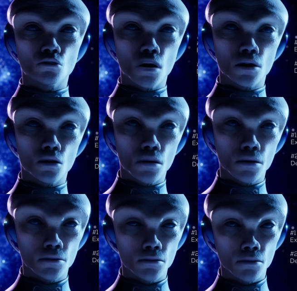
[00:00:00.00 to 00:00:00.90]
And
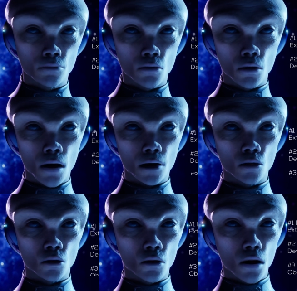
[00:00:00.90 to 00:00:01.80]
finally, the
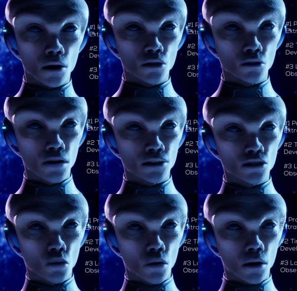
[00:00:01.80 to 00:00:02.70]
lack of
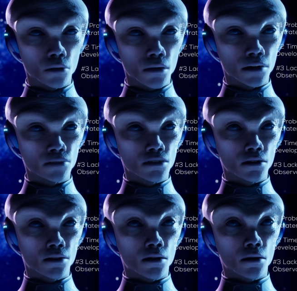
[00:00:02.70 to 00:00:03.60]
observational
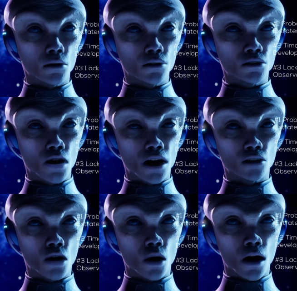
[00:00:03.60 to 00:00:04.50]
evidence.
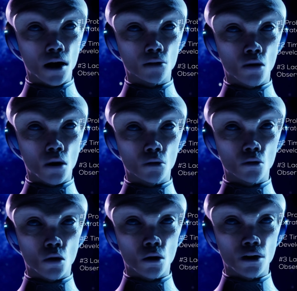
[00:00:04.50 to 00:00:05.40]
Despite the high
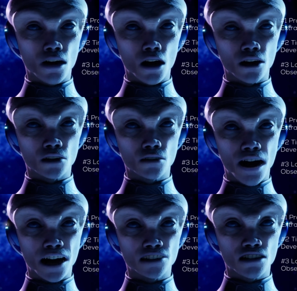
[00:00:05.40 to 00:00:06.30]
probability of
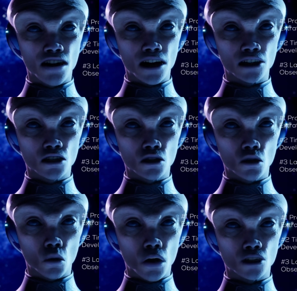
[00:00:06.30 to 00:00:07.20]
advanced
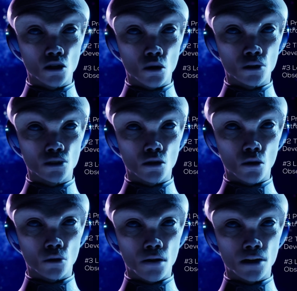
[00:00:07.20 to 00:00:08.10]
extraterrestrial
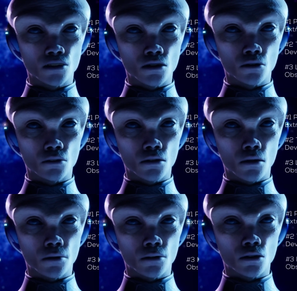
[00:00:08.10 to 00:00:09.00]

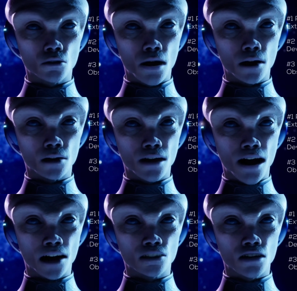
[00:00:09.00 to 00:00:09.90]
civilizations,
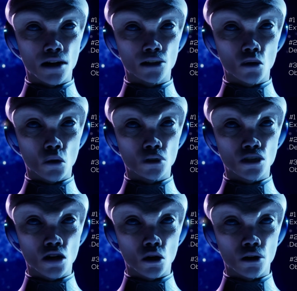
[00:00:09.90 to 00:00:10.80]
humanity has yet
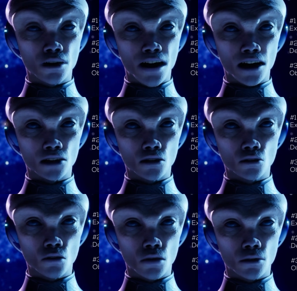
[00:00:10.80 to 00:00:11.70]
to observe
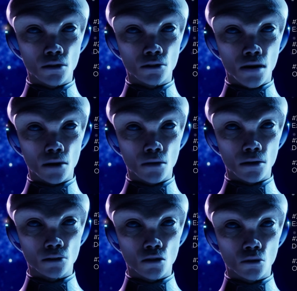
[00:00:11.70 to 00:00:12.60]
any definitive
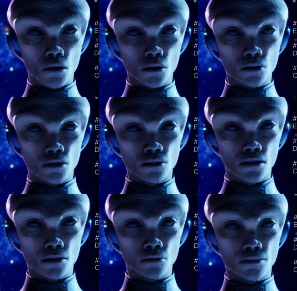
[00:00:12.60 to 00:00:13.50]
evidence of their
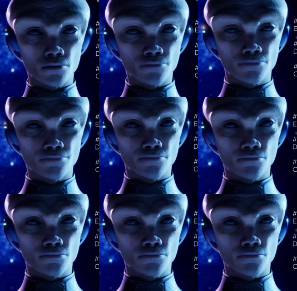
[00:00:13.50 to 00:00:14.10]
existence.